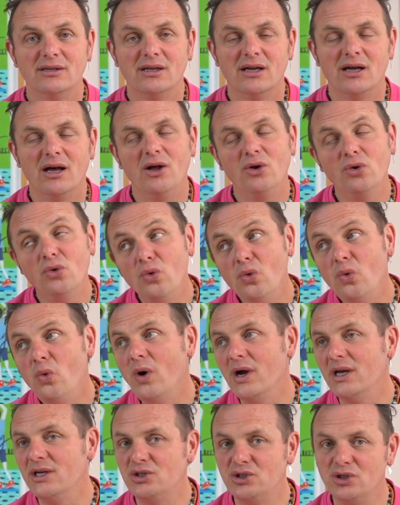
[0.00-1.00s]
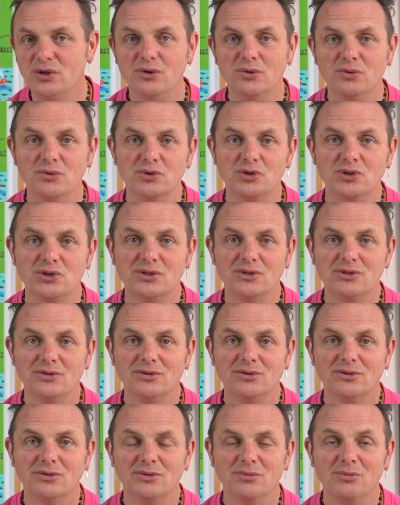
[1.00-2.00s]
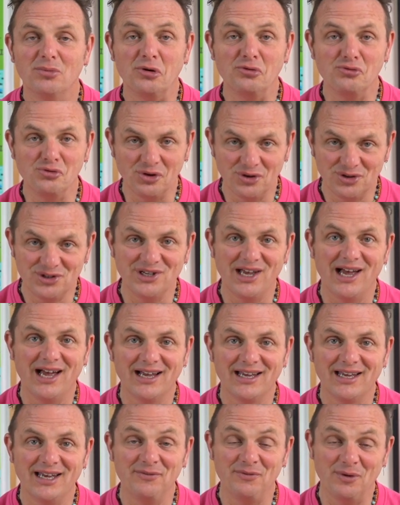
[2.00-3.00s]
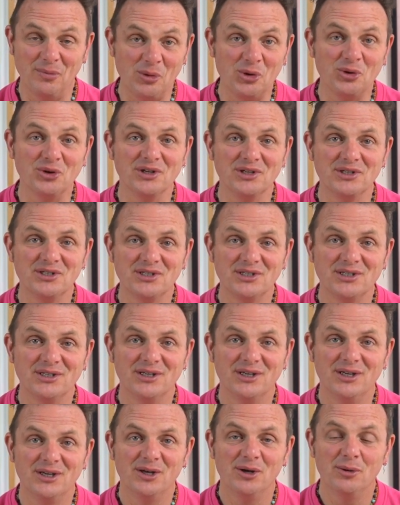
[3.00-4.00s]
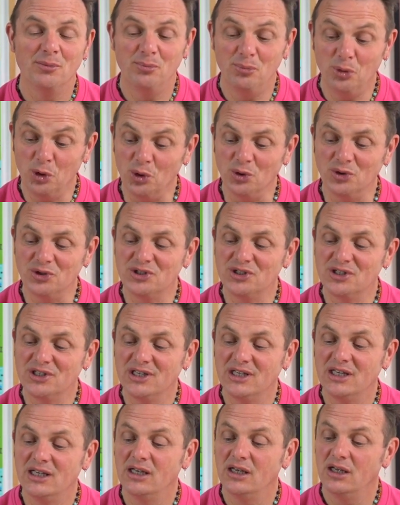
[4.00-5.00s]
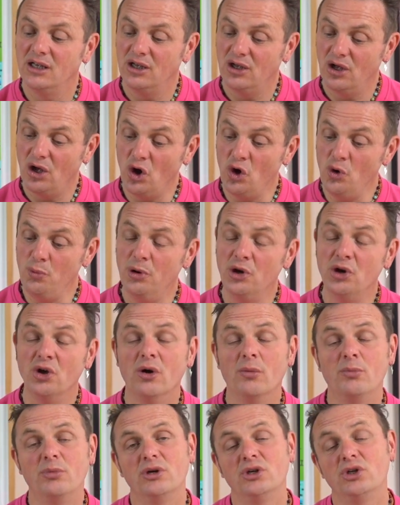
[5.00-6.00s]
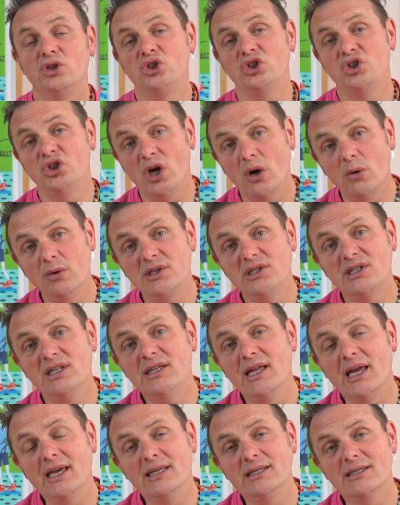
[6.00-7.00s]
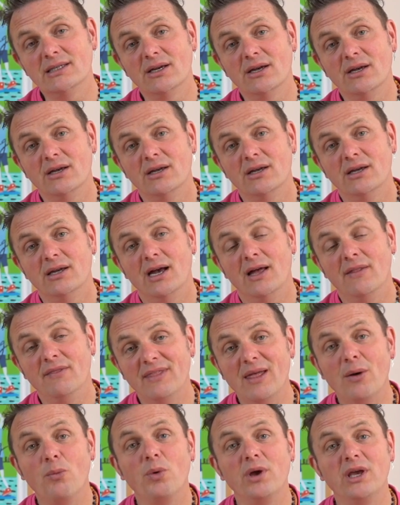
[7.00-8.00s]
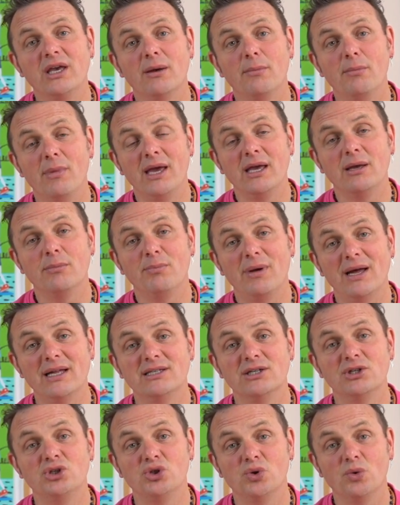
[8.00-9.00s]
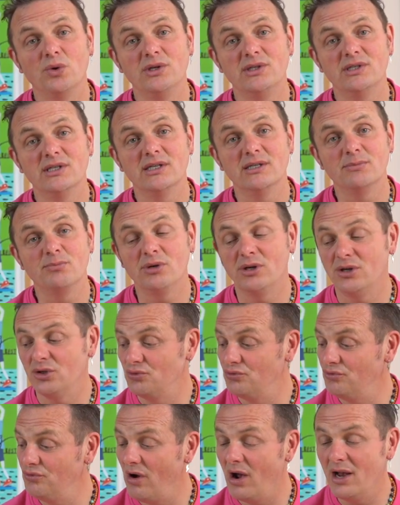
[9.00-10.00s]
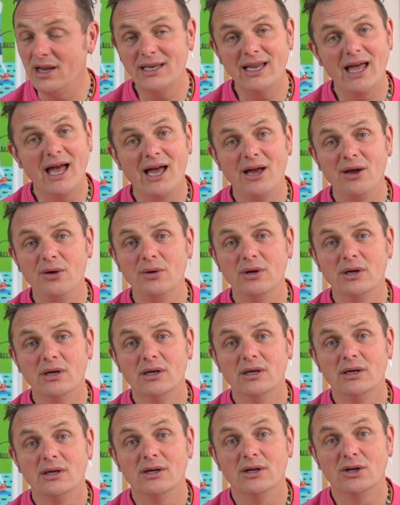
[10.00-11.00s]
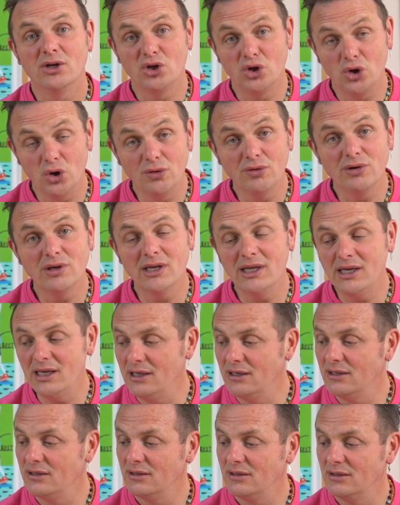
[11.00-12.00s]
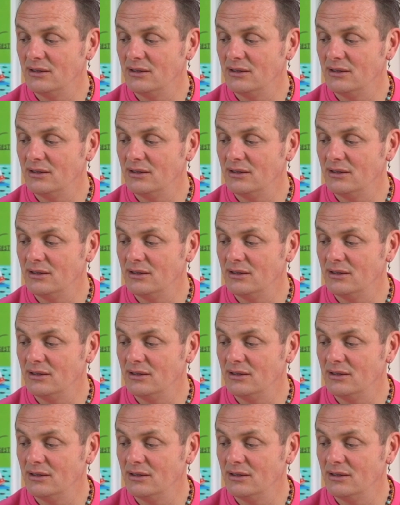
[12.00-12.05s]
I'll always use my rucksack if I'm honest, but open up, show us the data, and then we can make better choices, because right now, currently,